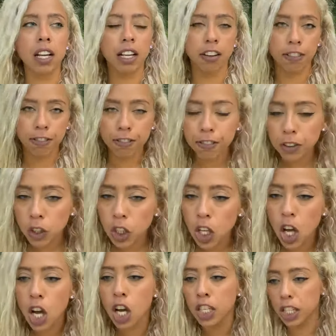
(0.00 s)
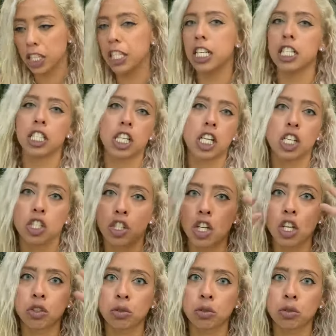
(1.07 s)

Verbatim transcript: like a full on this is the